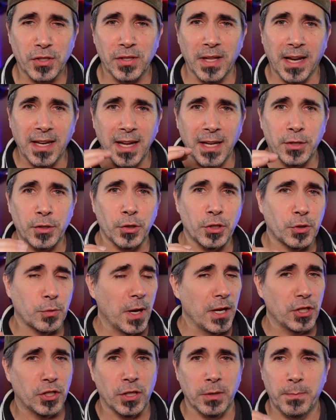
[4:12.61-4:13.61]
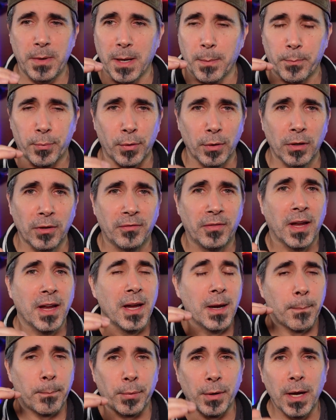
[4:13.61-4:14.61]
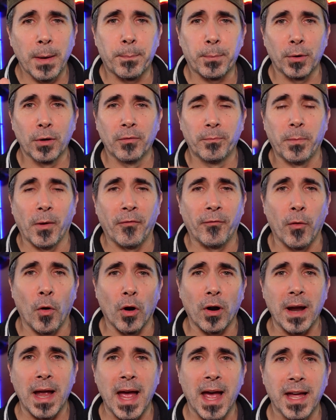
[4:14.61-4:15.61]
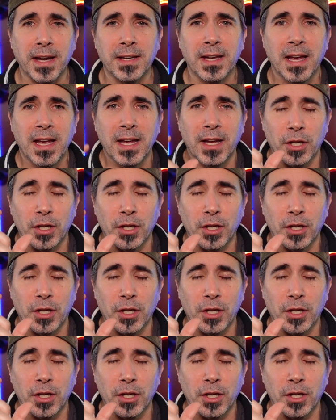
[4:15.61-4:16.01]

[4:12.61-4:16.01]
So that interest rate should be approved, pre-approved beforehand,